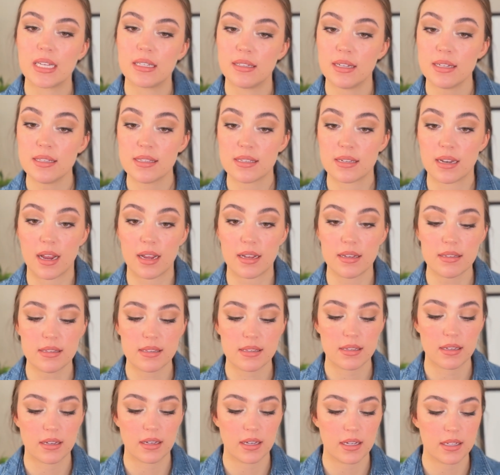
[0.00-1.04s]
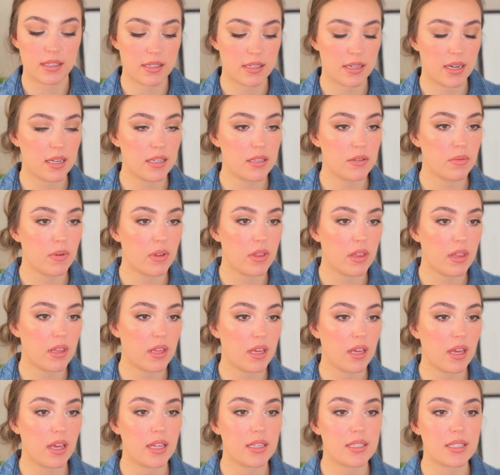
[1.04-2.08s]
It's nice. It's nice with
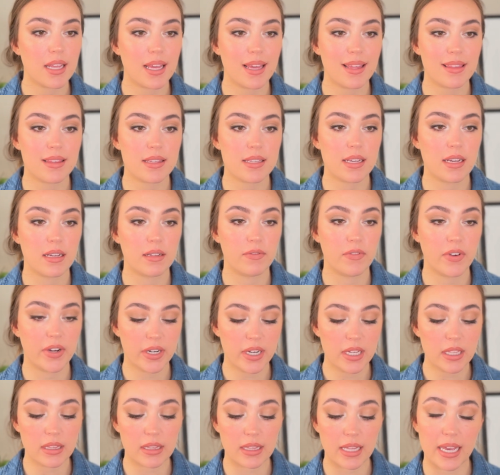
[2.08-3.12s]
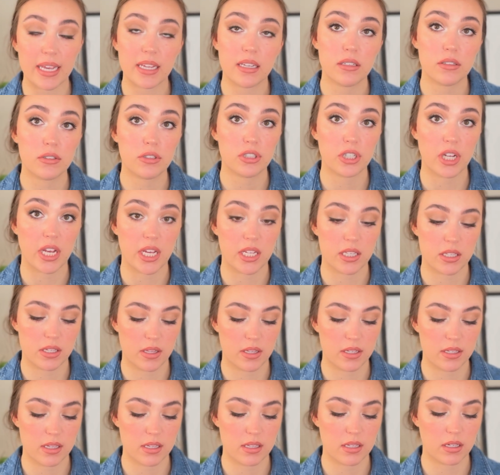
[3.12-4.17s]
the, it's a very light shade. So
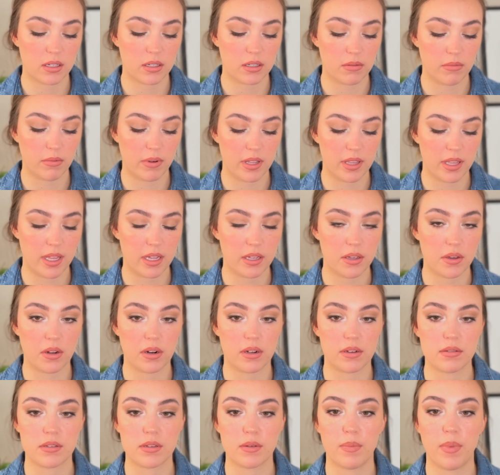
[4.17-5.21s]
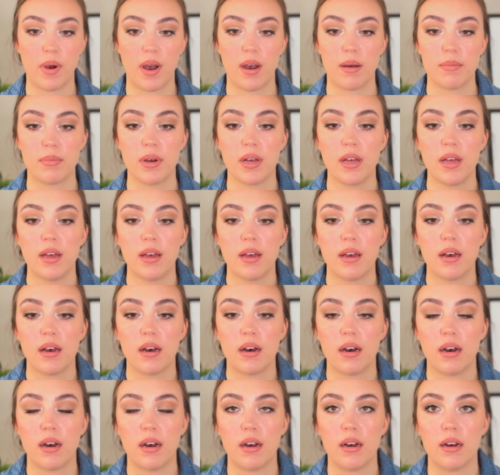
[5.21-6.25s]
this is a good one that you could also pop
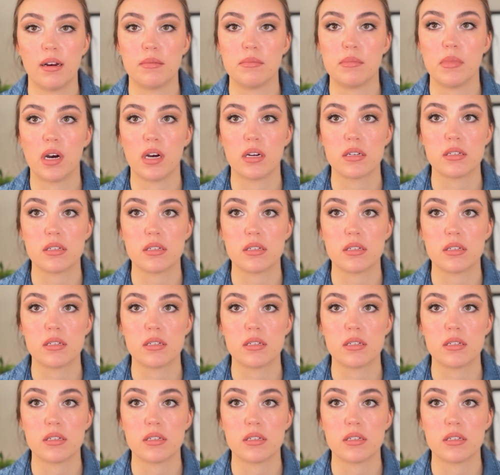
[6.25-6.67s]
on